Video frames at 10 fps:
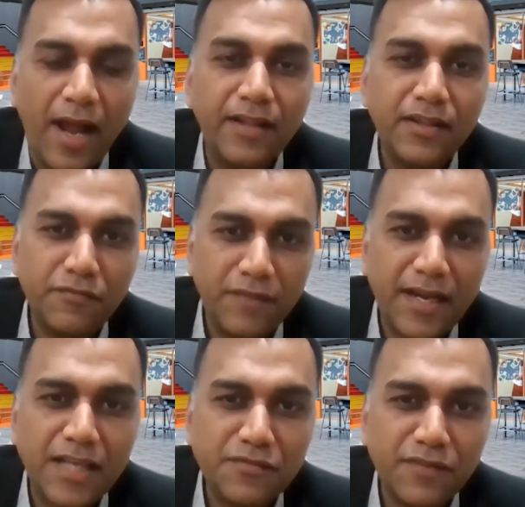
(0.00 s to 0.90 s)
and the
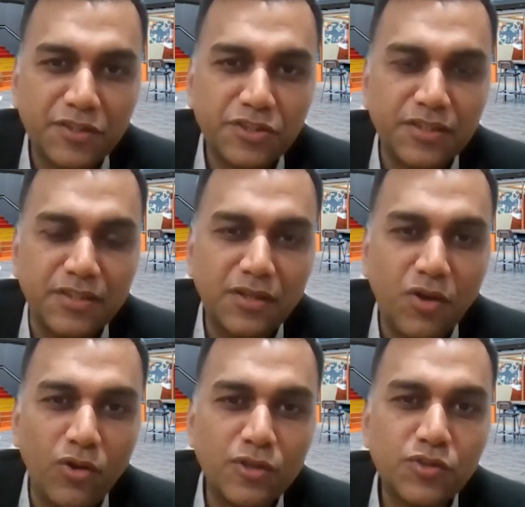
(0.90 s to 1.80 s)
finance function
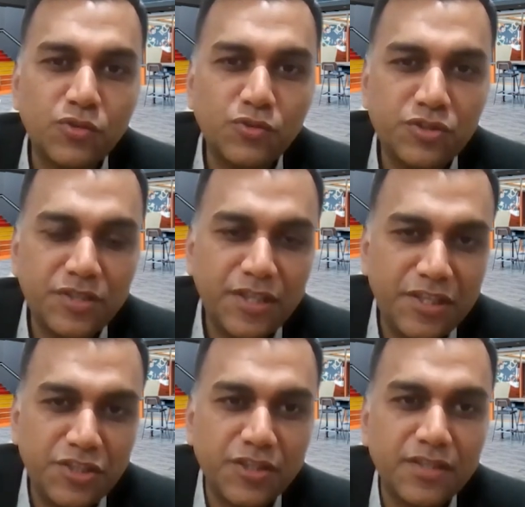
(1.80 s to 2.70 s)
also
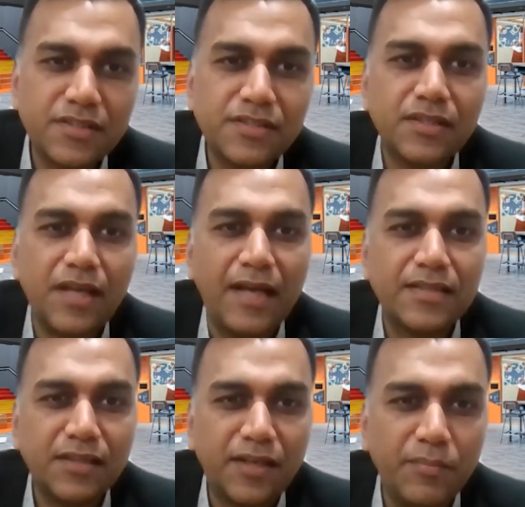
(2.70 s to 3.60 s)
changes
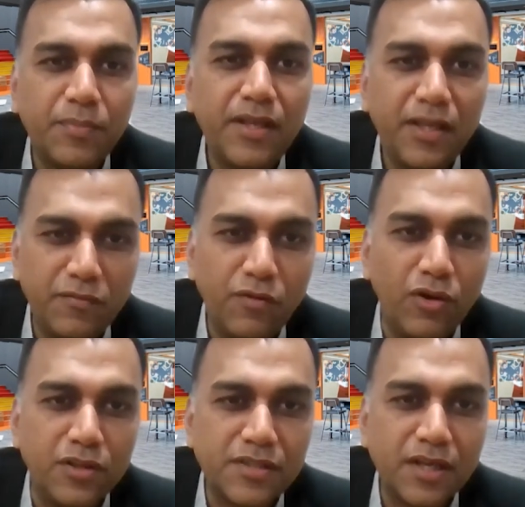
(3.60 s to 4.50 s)
as the company
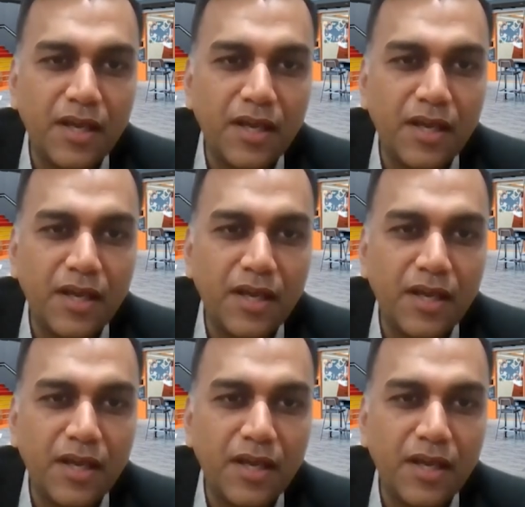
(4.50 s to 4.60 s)
evolves.